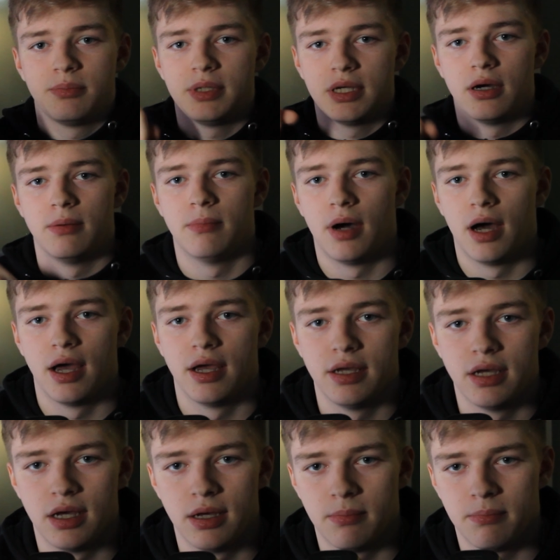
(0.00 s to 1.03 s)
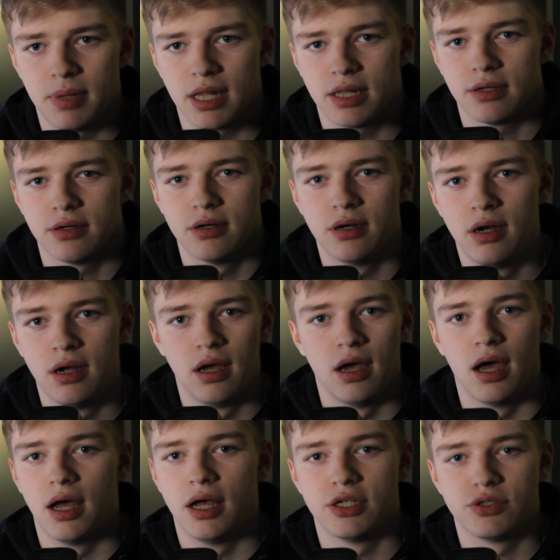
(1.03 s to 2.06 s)
be on my pillar,
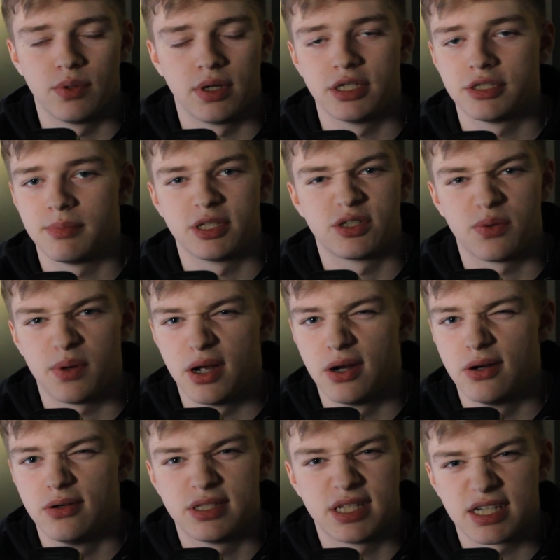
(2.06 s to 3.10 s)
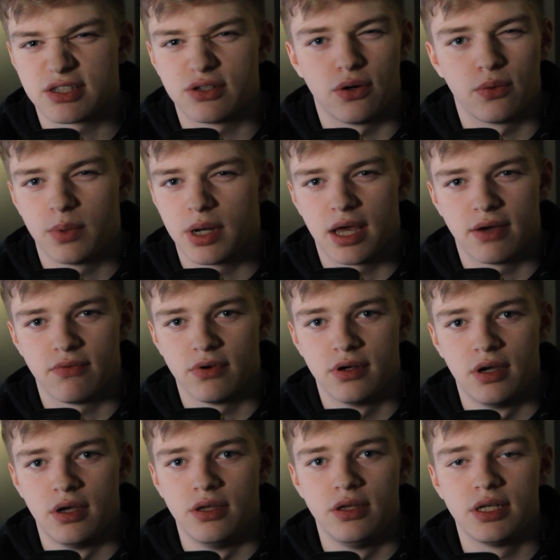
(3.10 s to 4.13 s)
as well as my Twitter, TikTok, whatever.
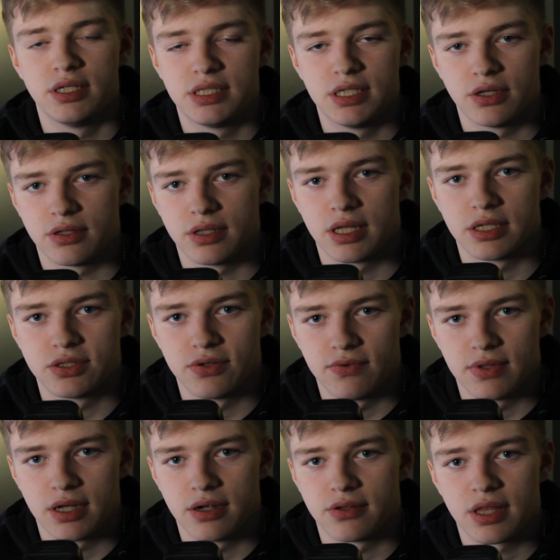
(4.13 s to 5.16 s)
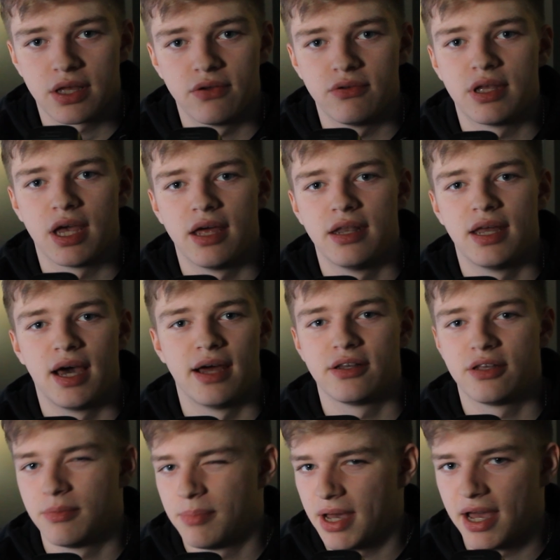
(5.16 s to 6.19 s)
You can see all the links over there. Thank you again and
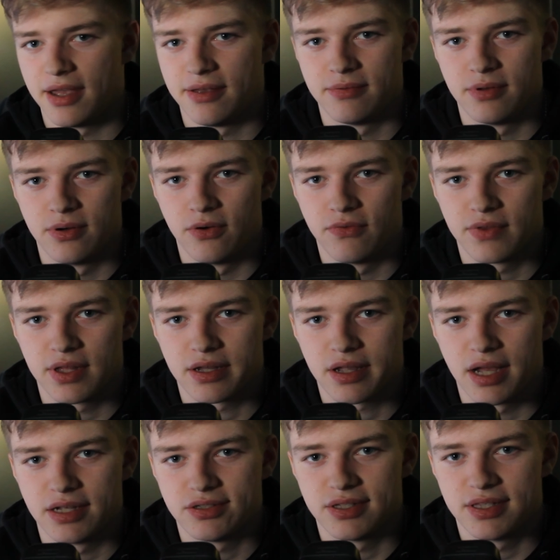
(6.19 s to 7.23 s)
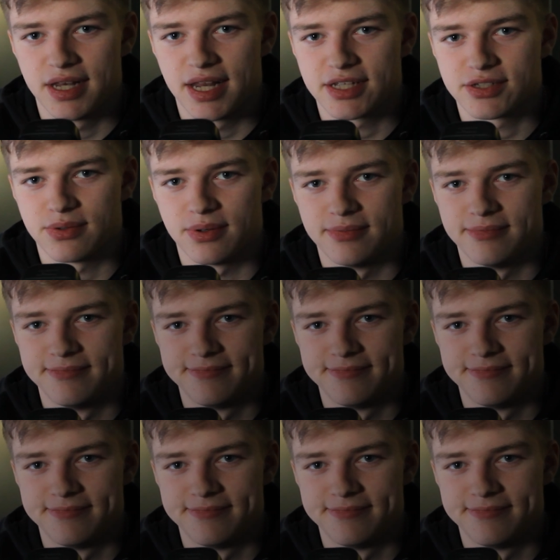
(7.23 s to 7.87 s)
goodbye. Hopefully I'll catch you in the next one.